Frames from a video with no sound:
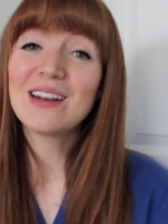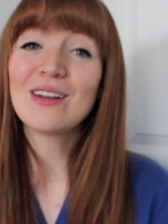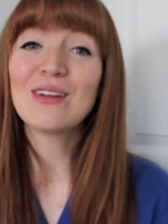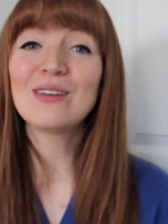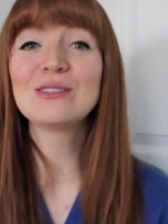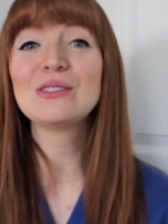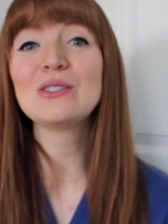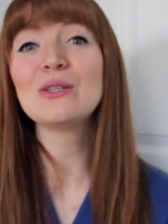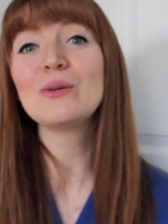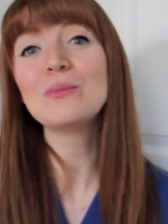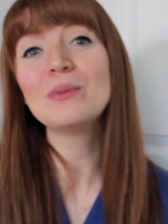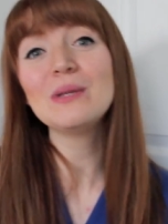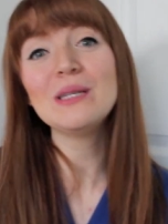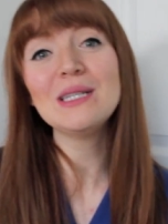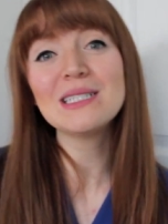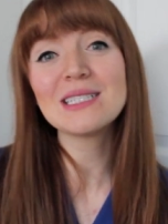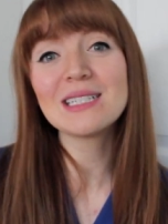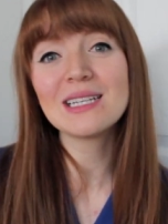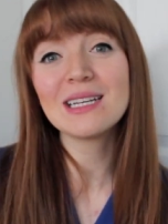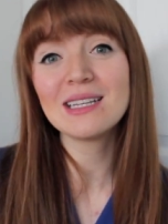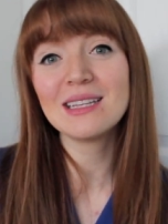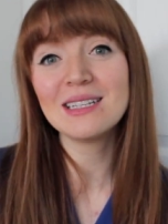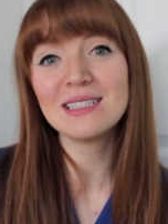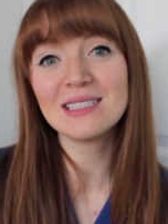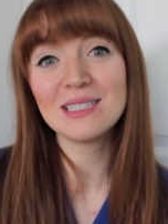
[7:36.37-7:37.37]
And also please
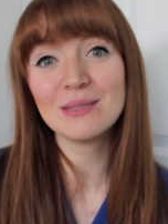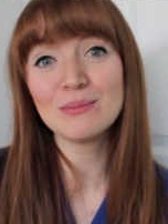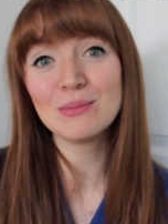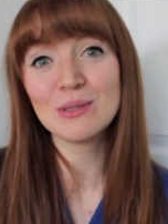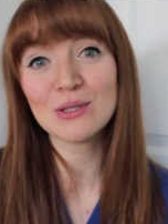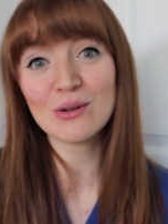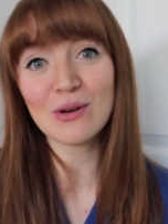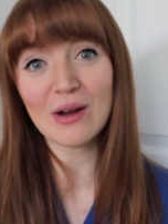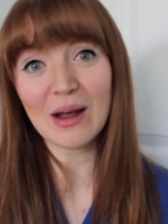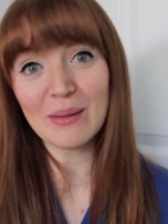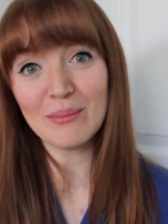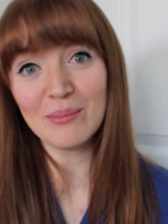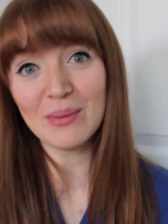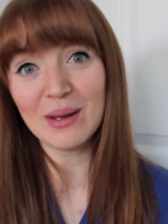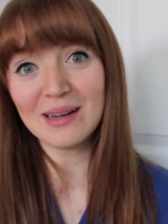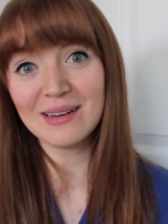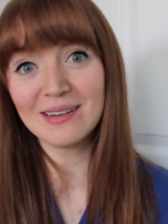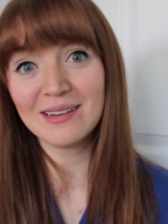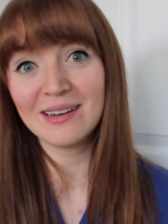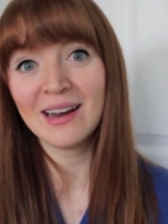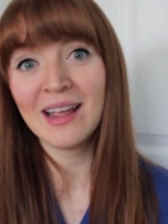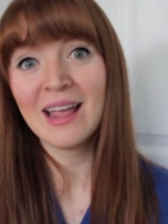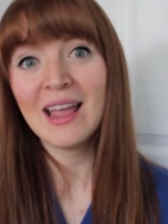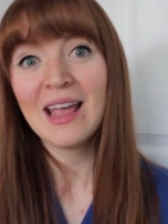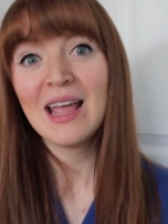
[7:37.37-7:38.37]
click the subscribe
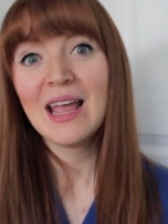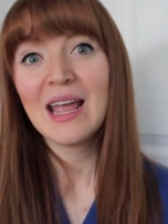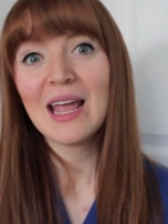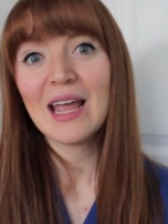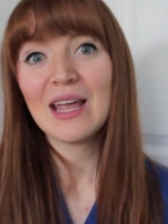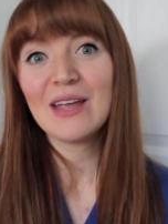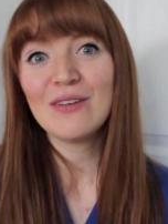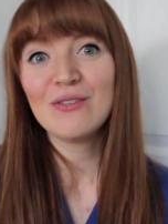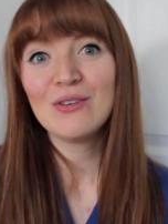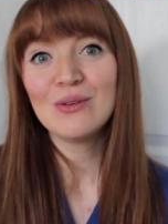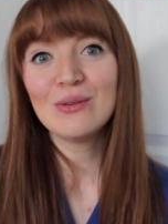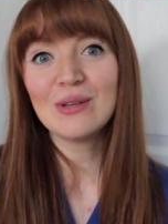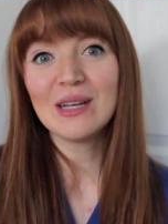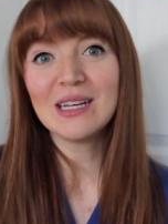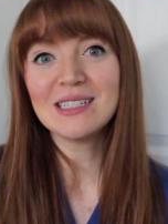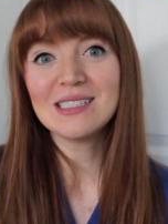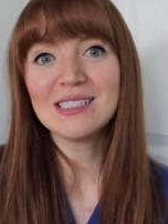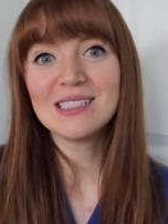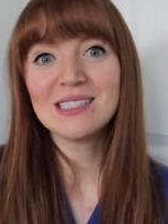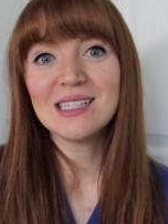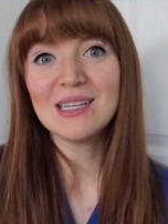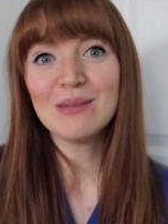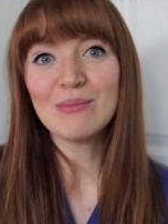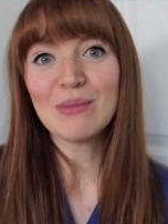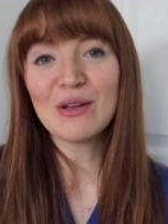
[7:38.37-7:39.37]
button if you'd like
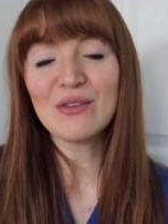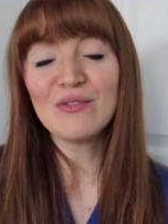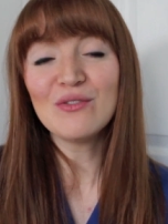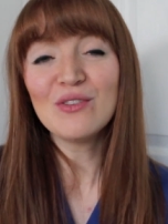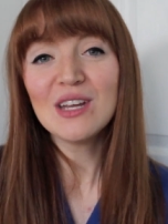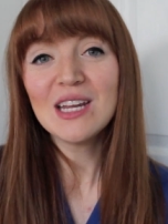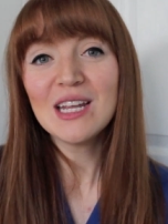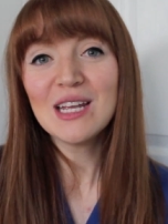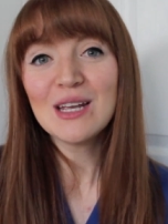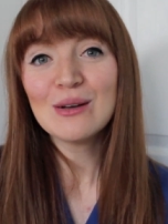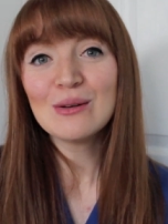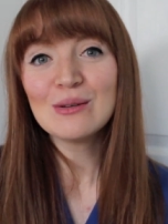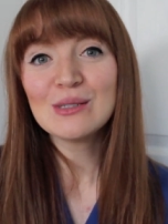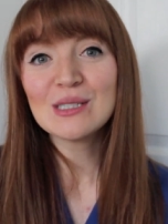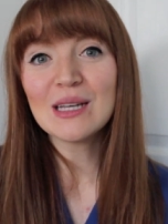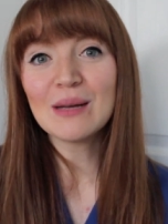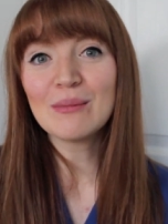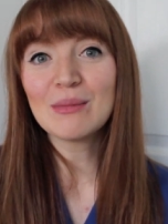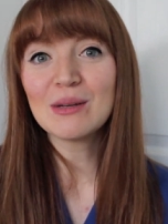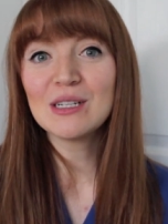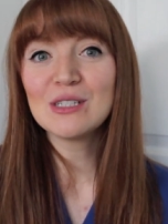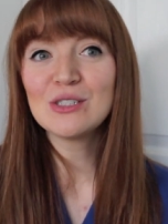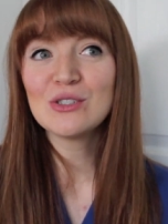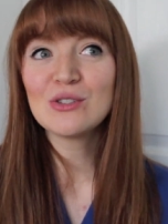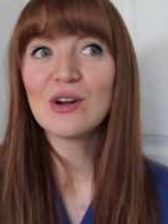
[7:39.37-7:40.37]
to see my videos.
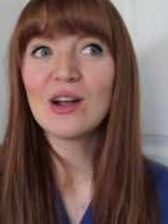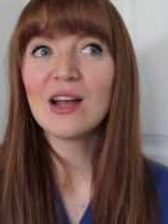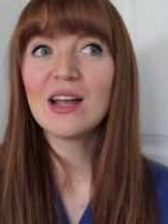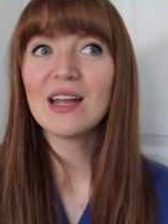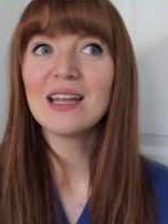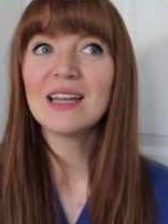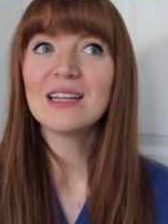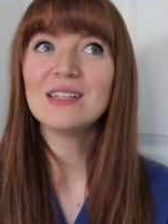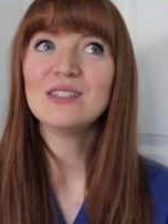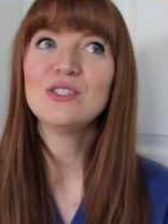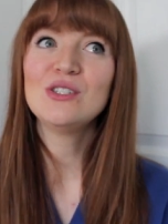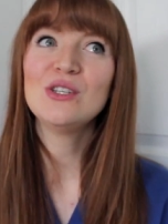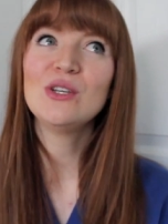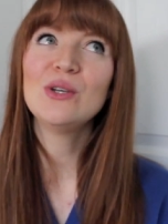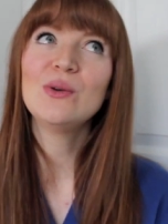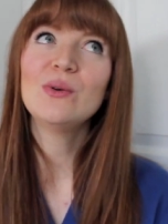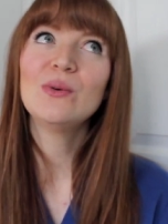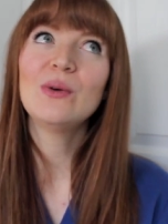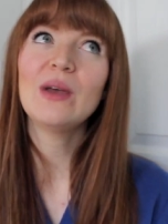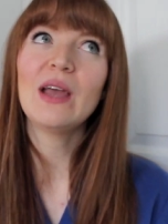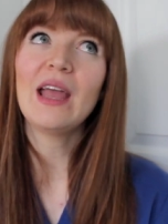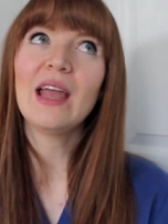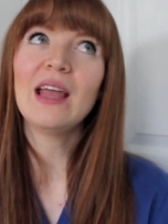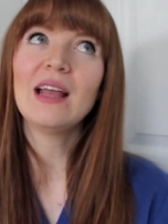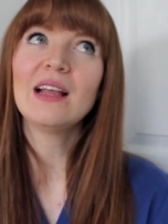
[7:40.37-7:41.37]
I'm going to try and
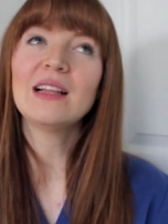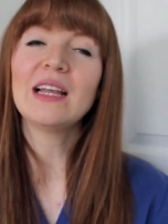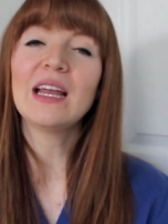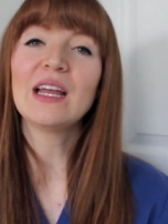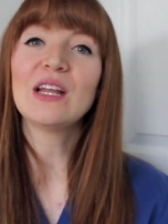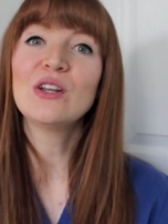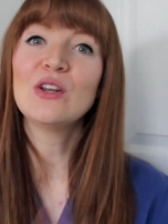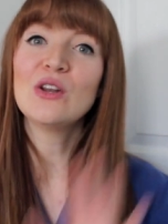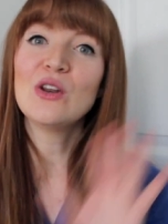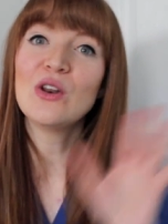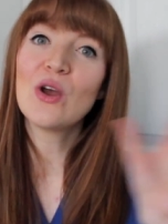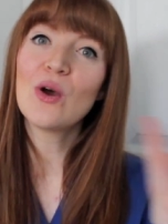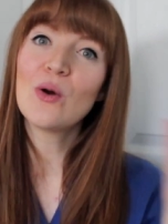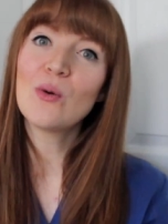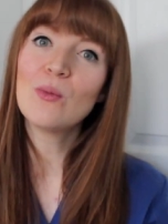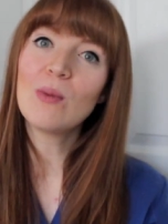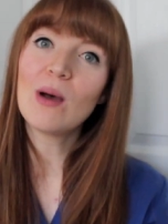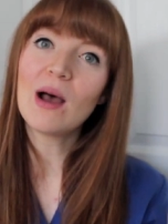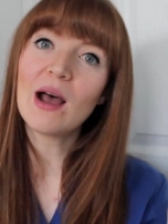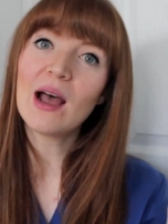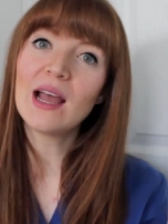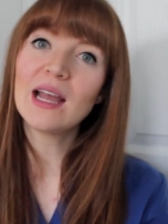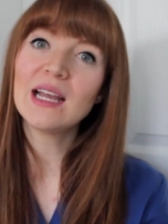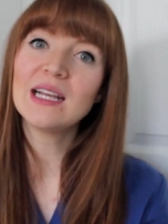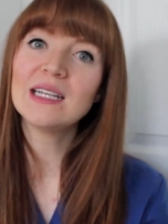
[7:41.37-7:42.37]
do a like no
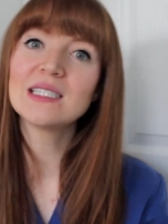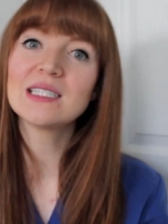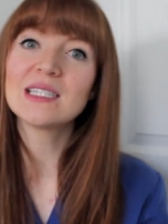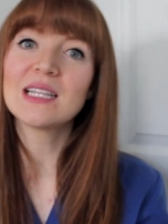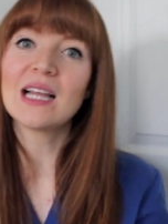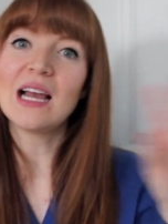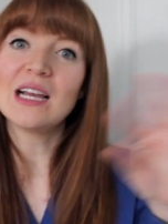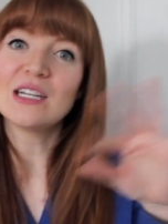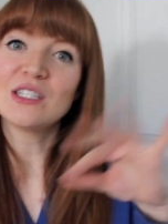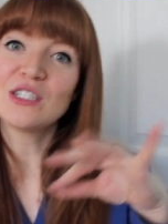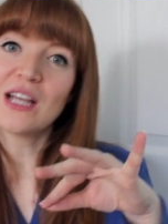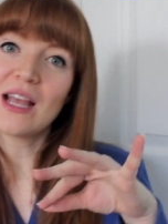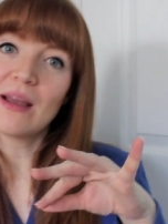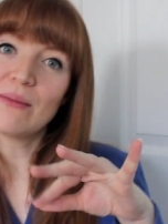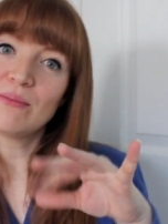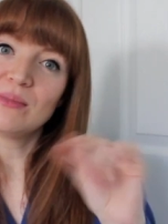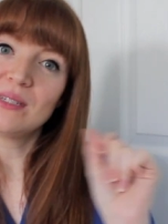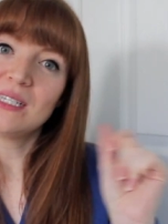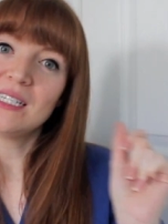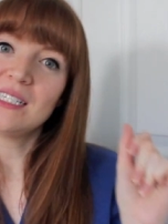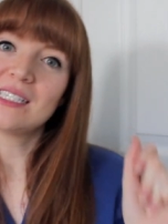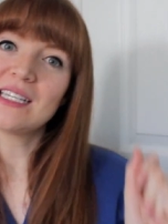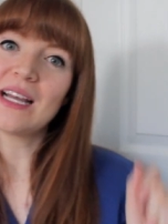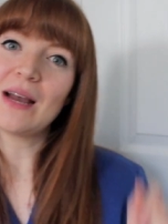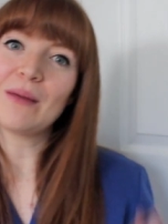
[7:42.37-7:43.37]
buy /
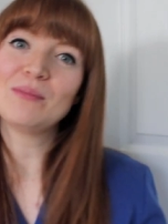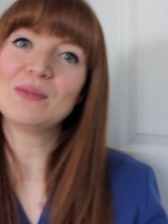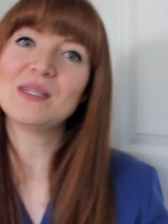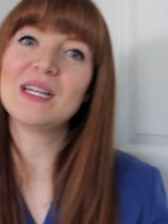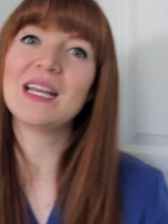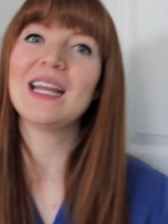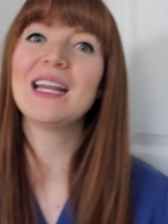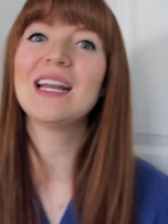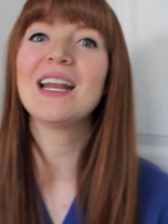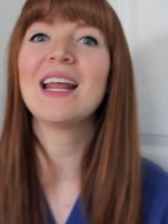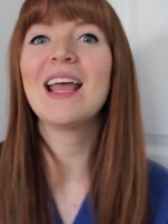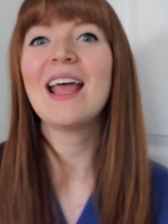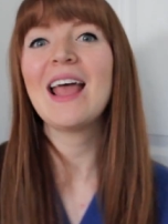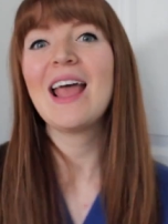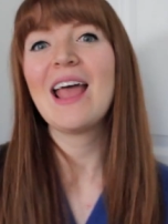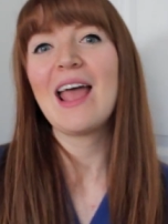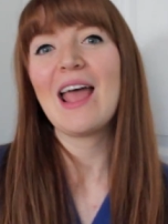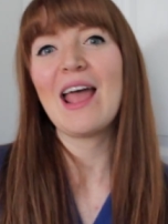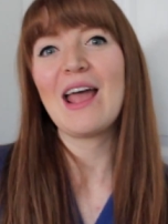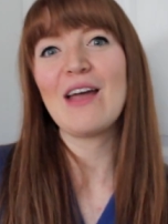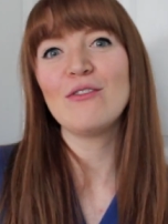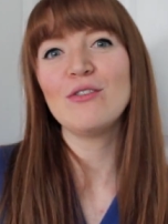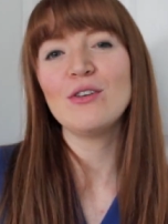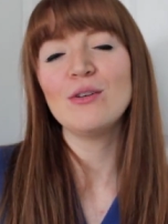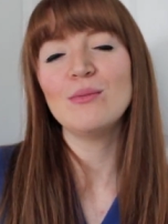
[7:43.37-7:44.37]
empties update
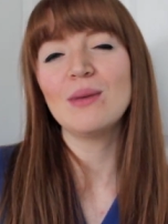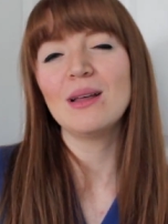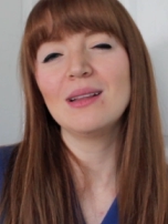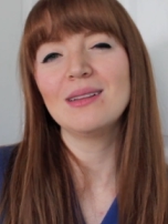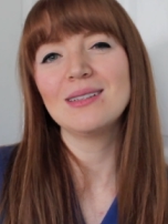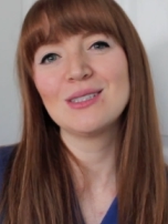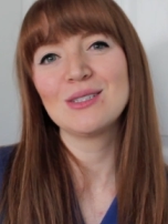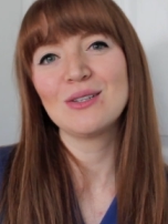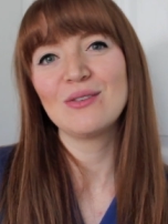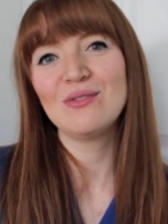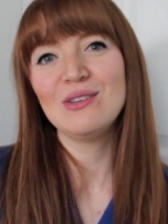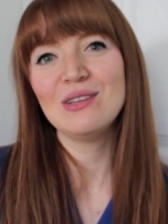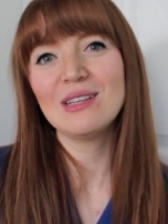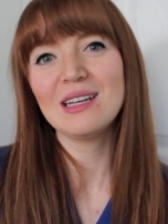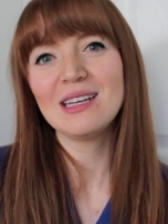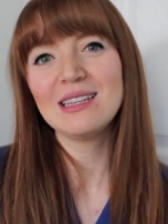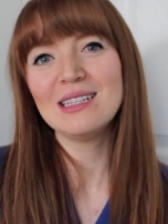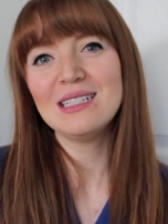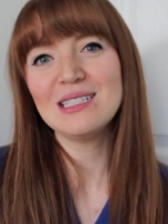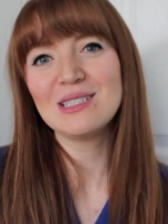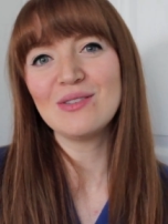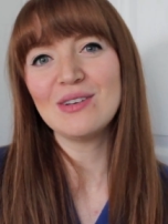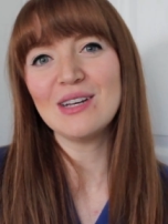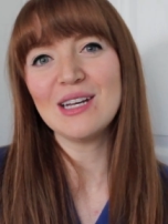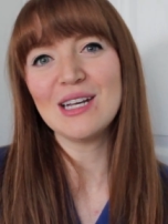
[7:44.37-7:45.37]
every month. So if you like
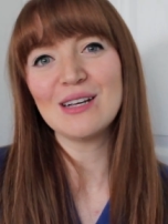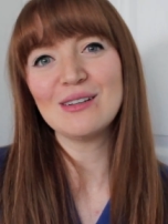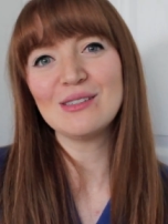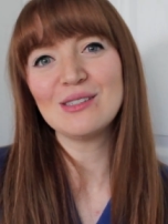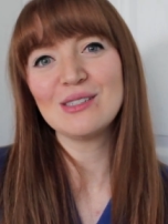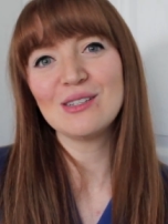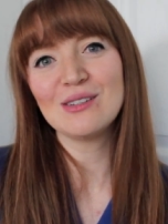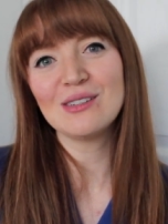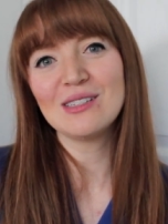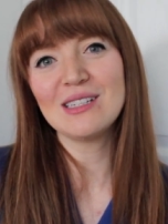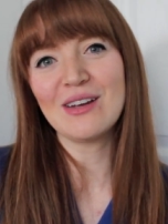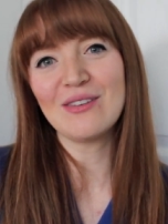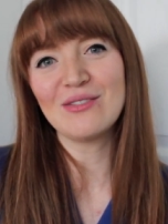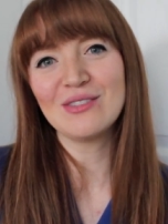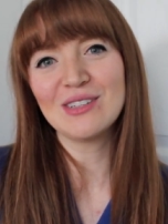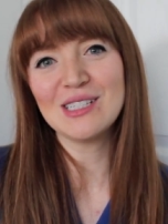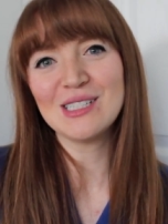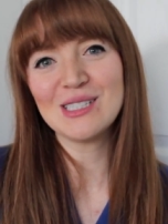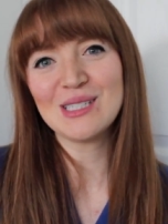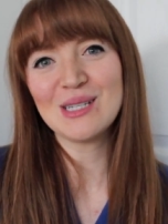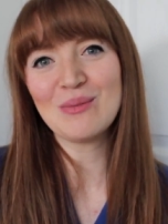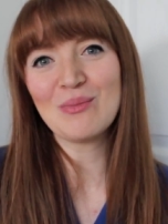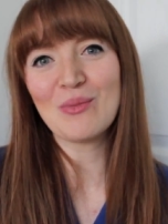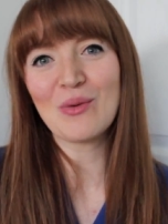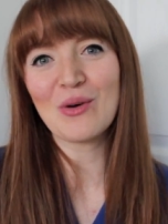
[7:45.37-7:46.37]
these videos, you'll
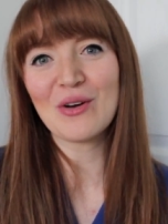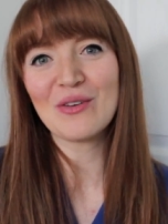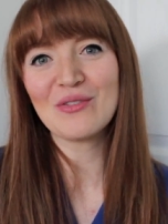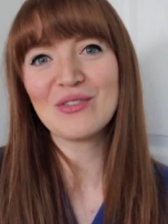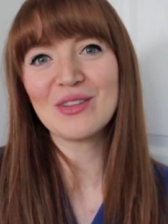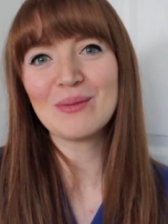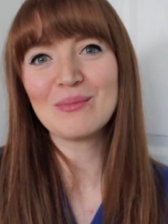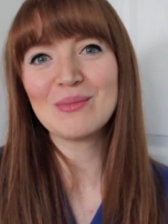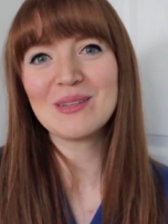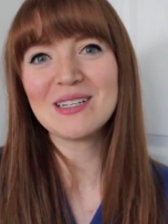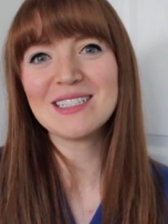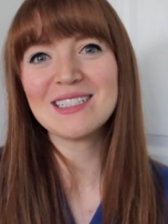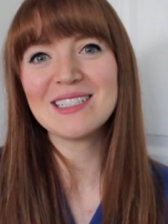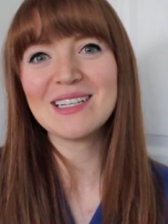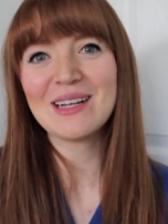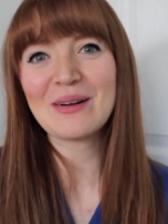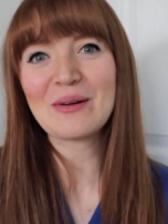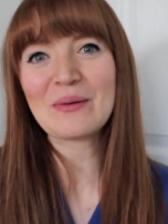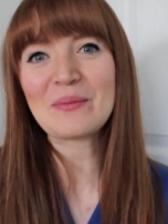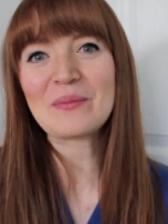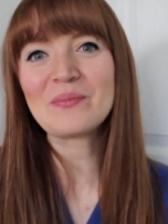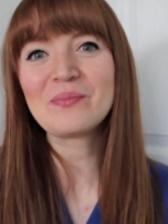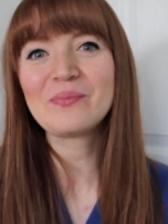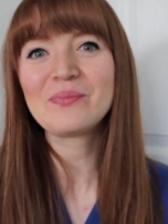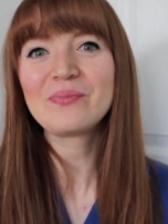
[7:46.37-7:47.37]
definitely see more of them this
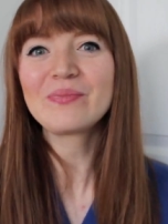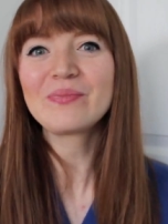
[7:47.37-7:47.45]
year.